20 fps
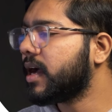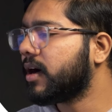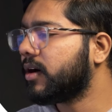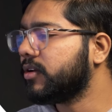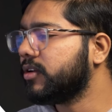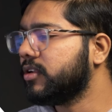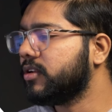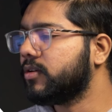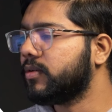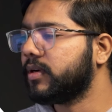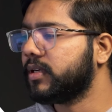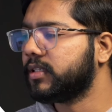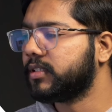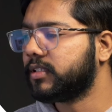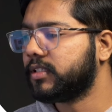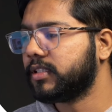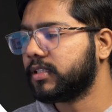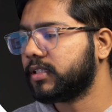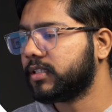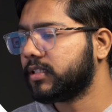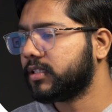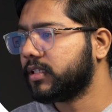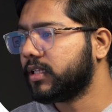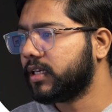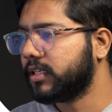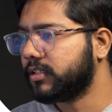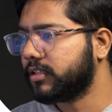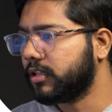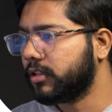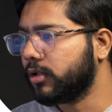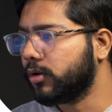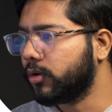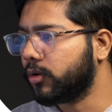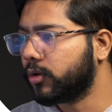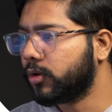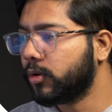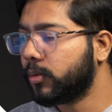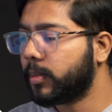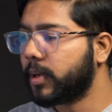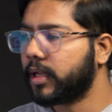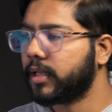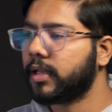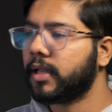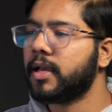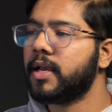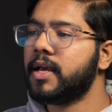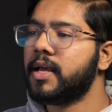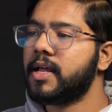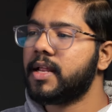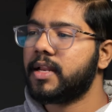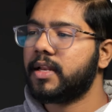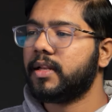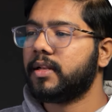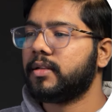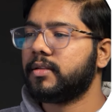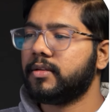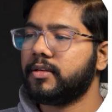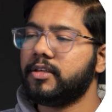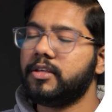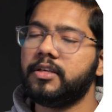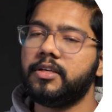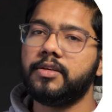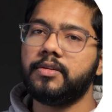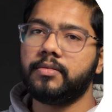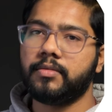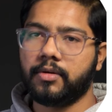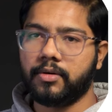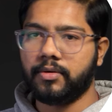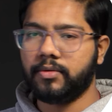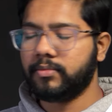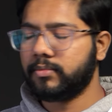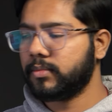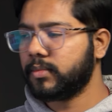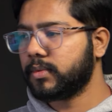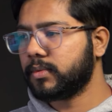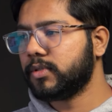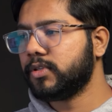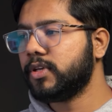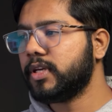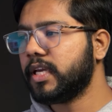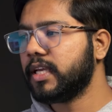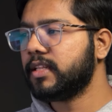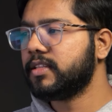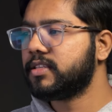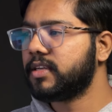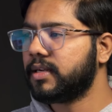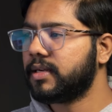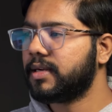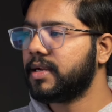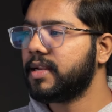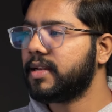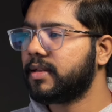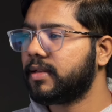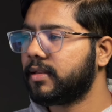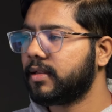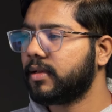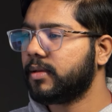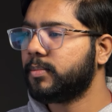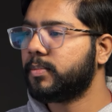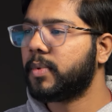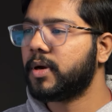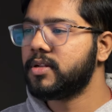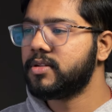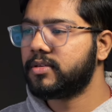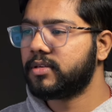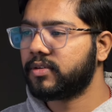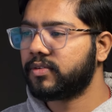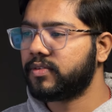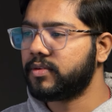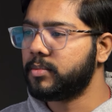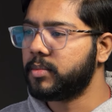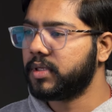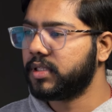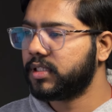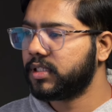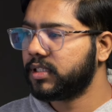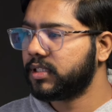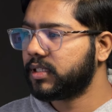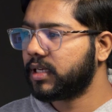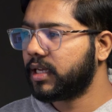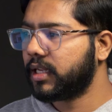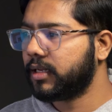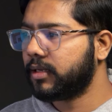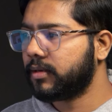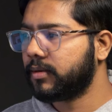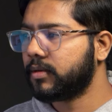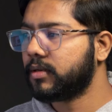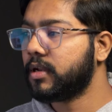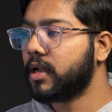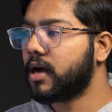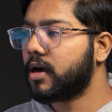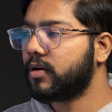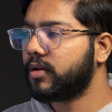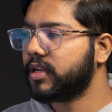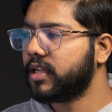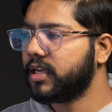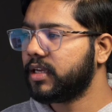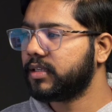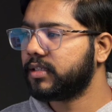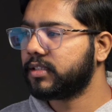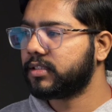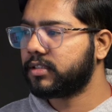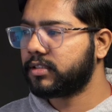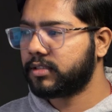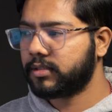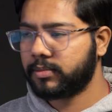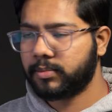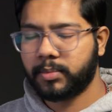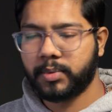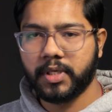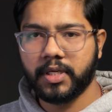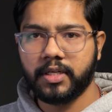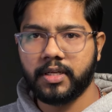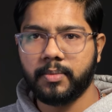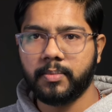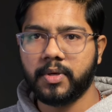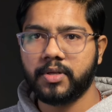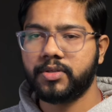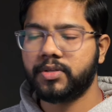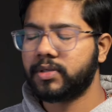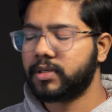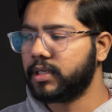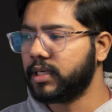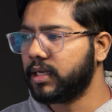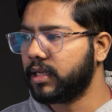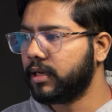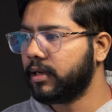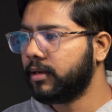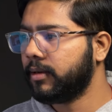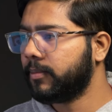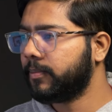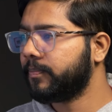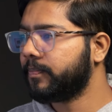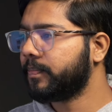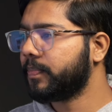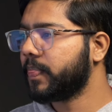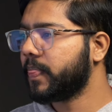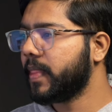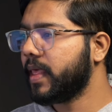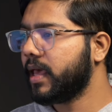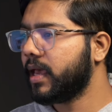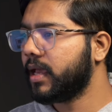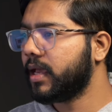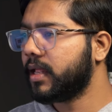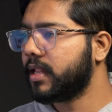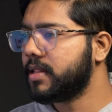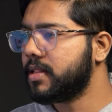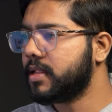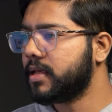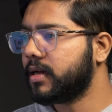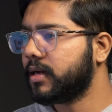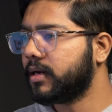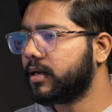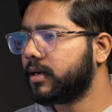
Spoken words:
how you know is just there's a logo, but you can generate a bunch of images, and nowadays it's pretty much real. And